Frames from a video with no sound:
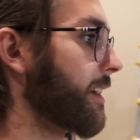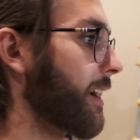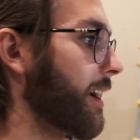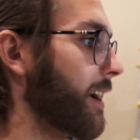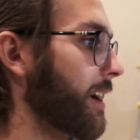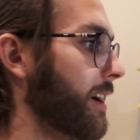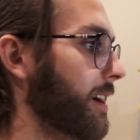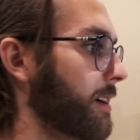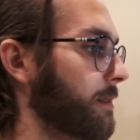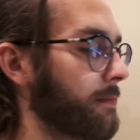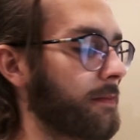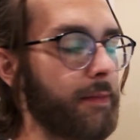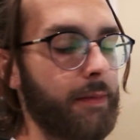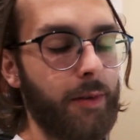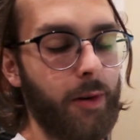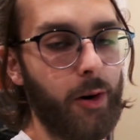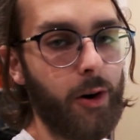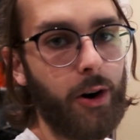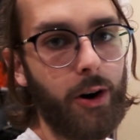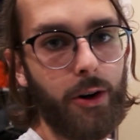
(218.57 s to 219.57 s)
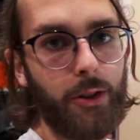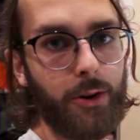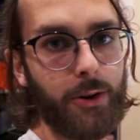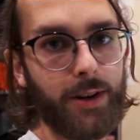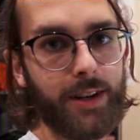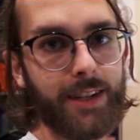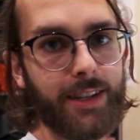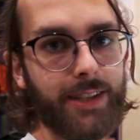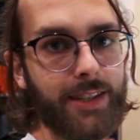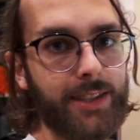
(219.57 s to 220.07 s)
Um, all there
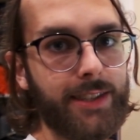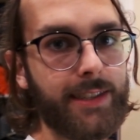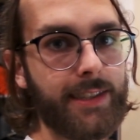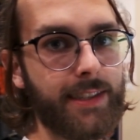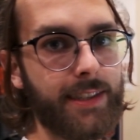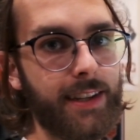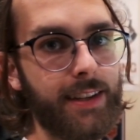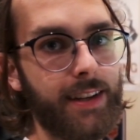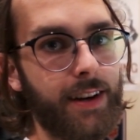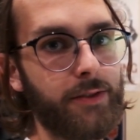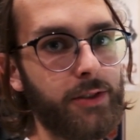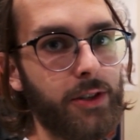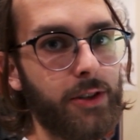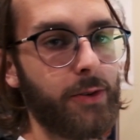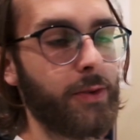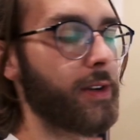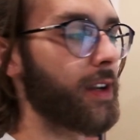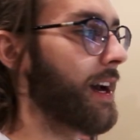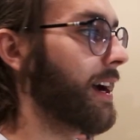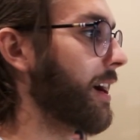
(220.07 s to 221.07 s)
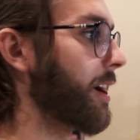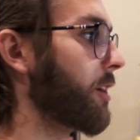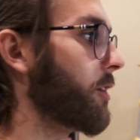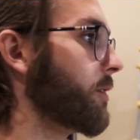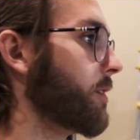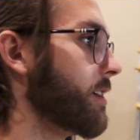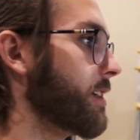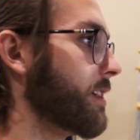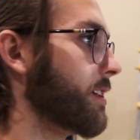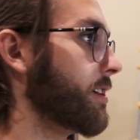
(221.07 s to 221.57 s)
is left to do now
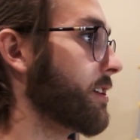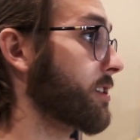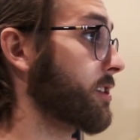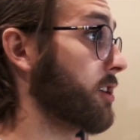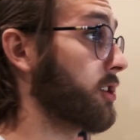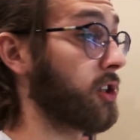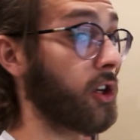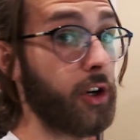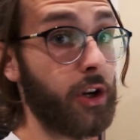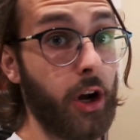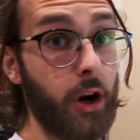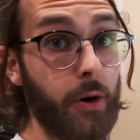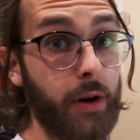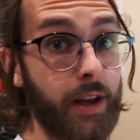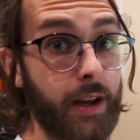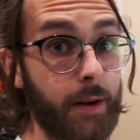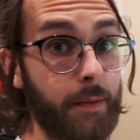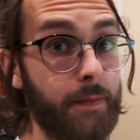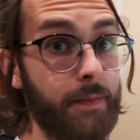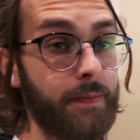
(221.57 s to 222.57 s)
is to start coding.